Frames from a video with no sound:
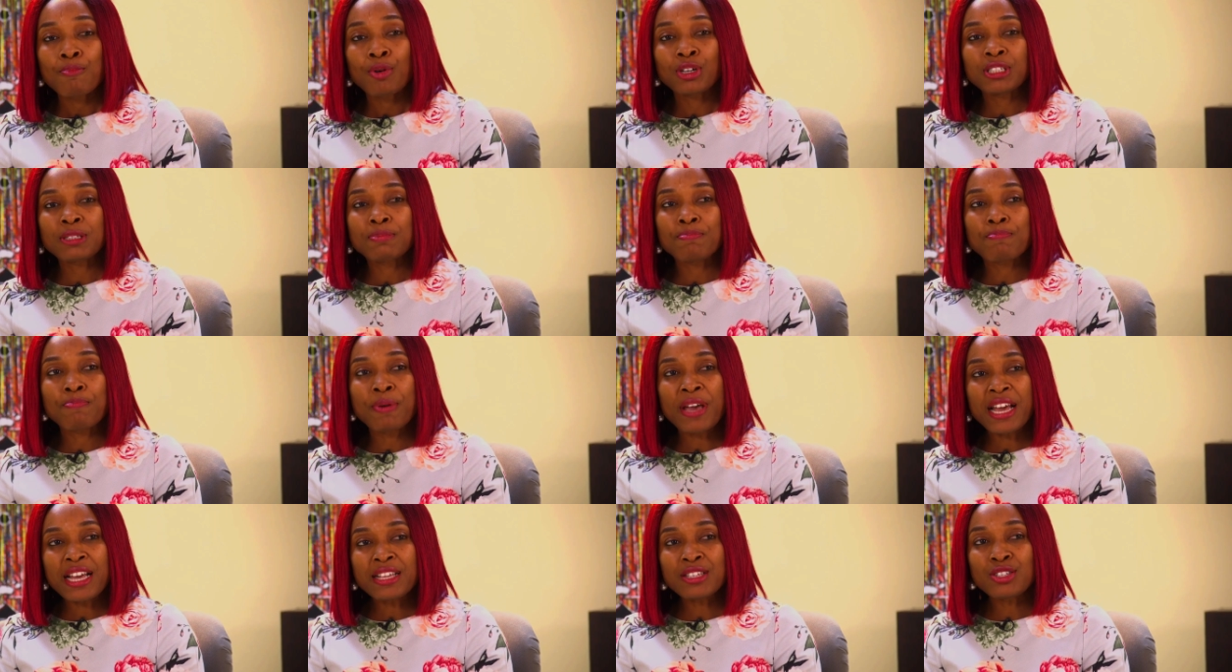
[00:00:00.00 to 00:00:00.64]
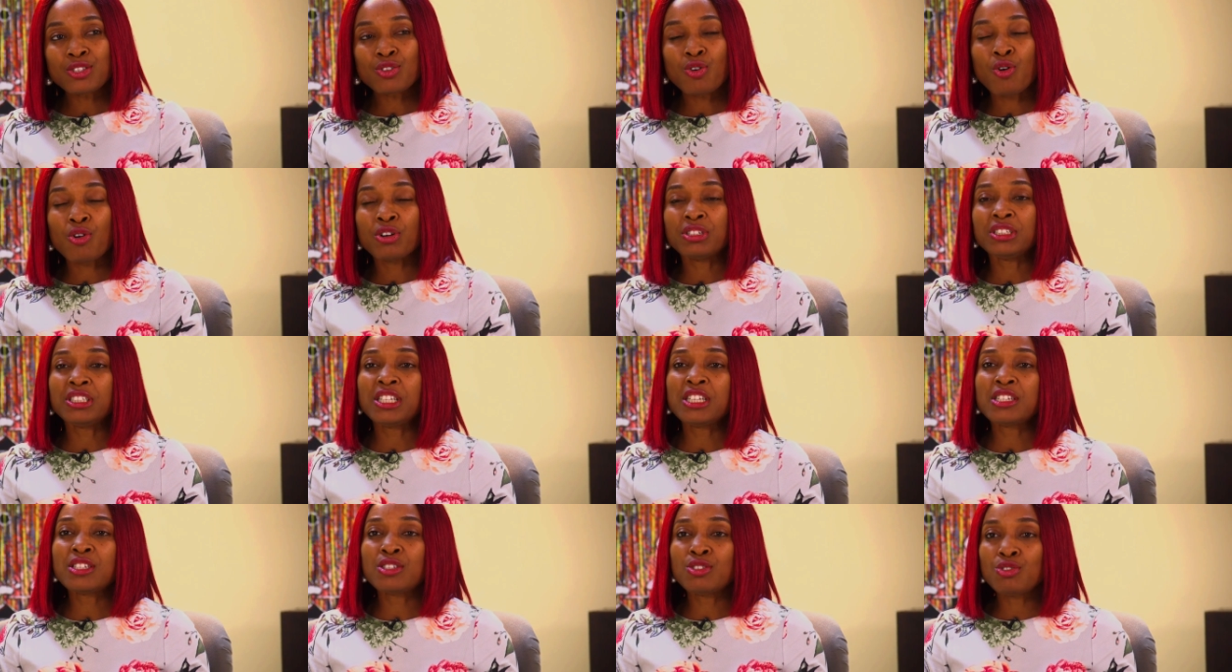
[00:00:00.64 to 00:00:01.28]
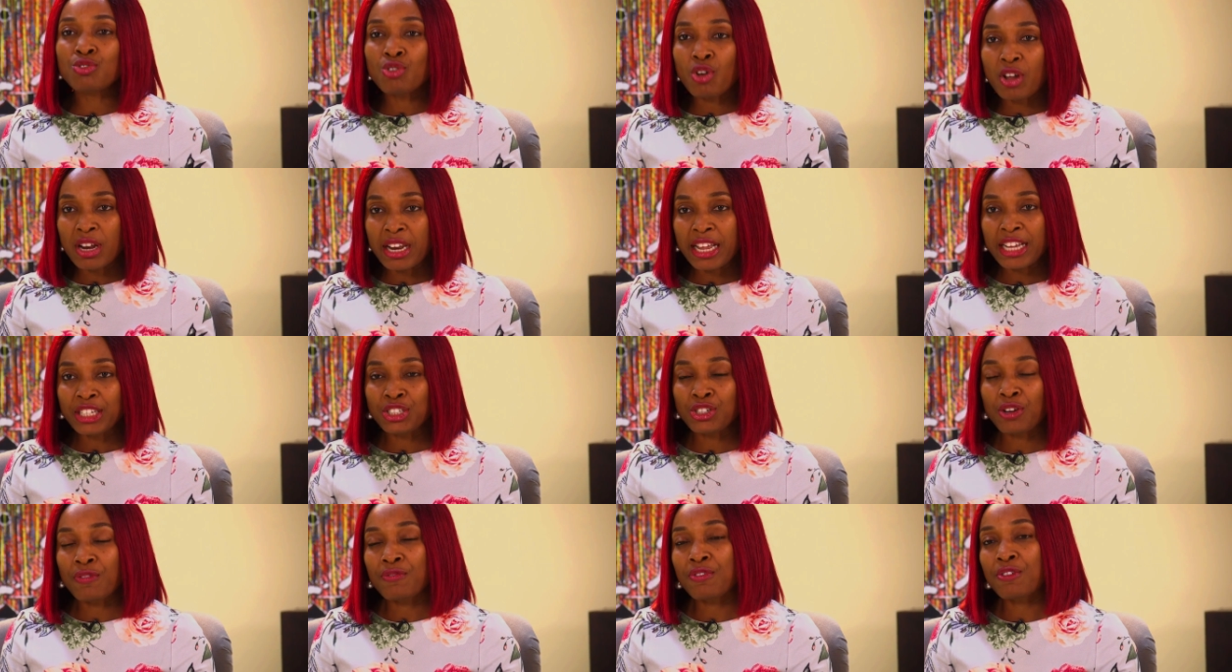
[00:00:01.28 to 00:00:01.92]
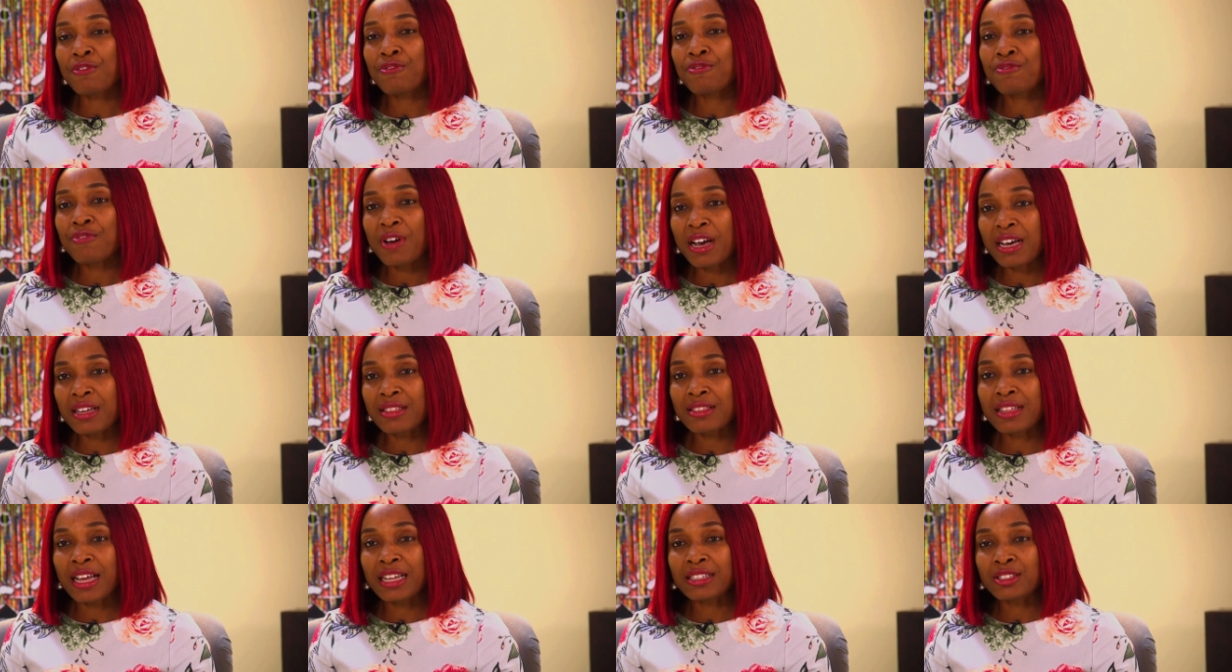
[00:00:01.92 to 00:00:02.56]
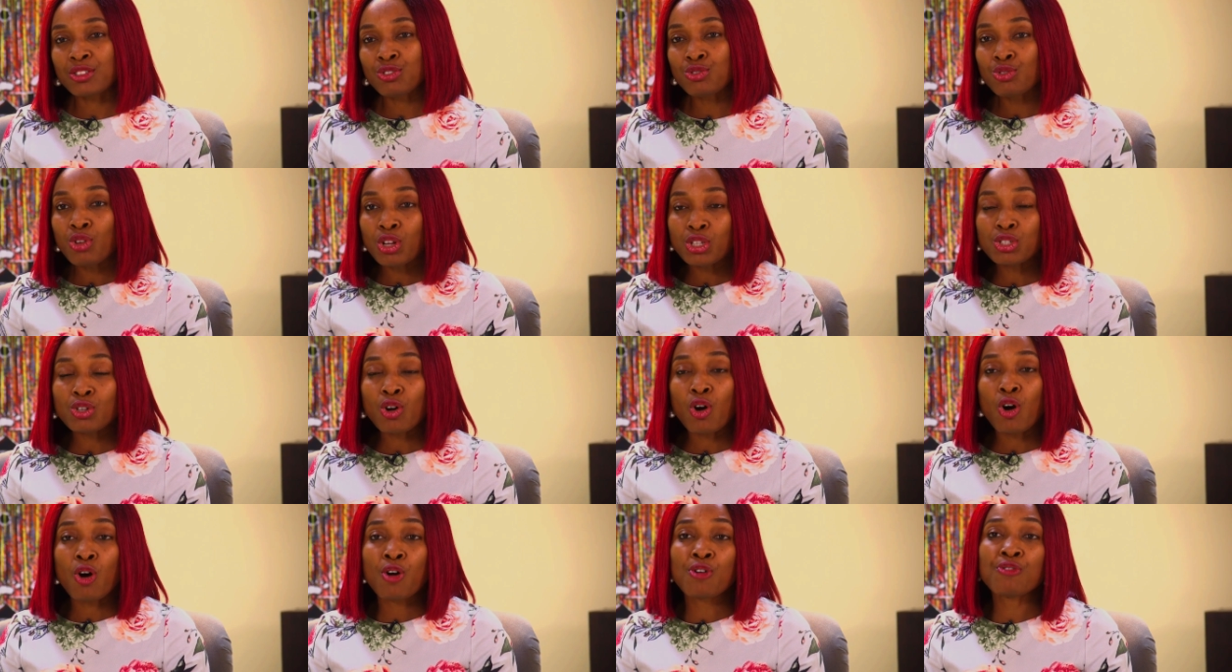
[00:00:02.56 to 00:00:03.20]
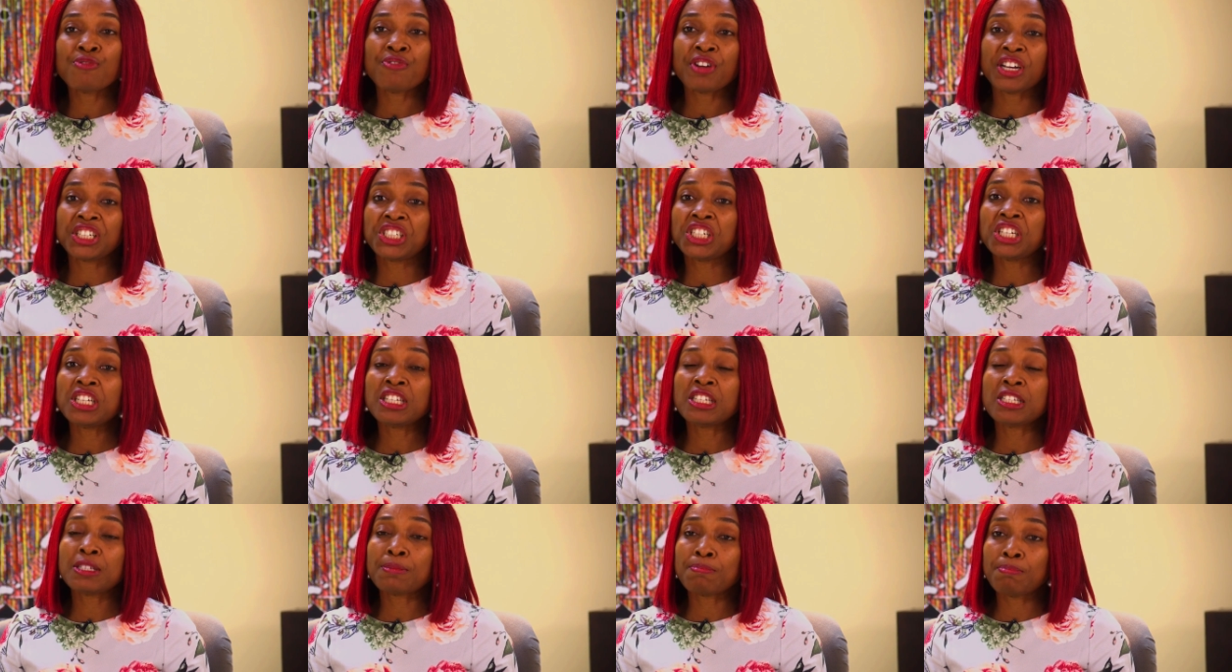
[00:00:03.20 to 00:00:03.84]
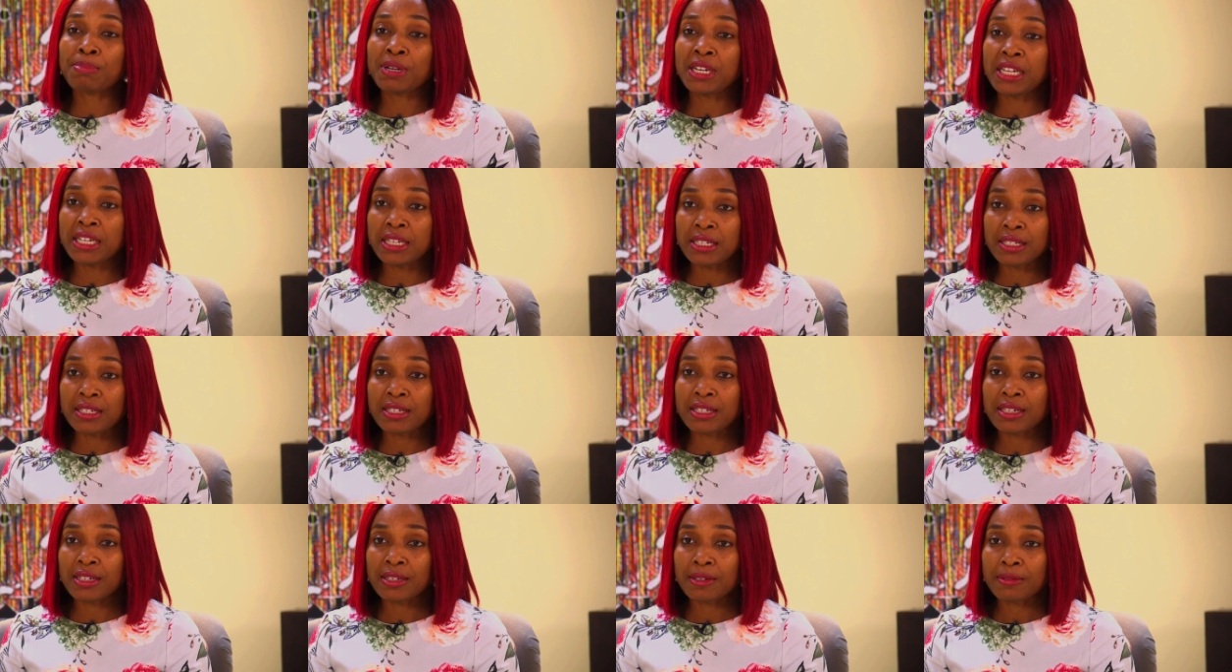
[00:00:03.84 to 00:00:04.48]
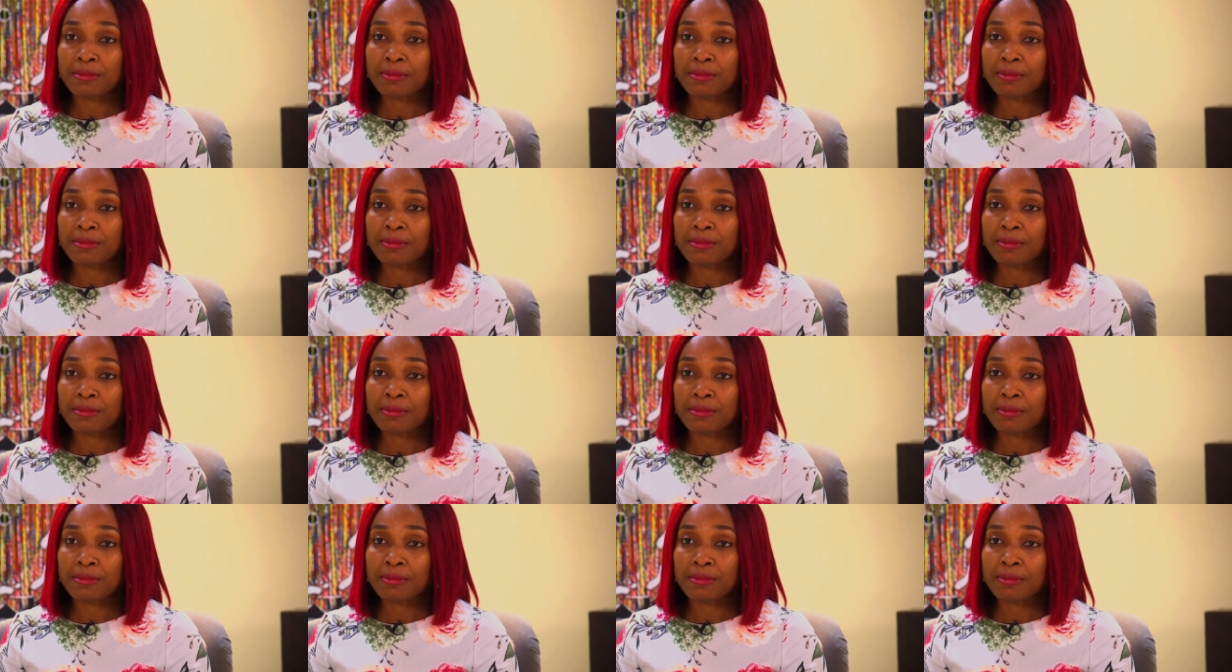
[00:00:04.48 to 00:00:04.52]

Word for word: But based on this knowledge of the fact that not all virgins bleed,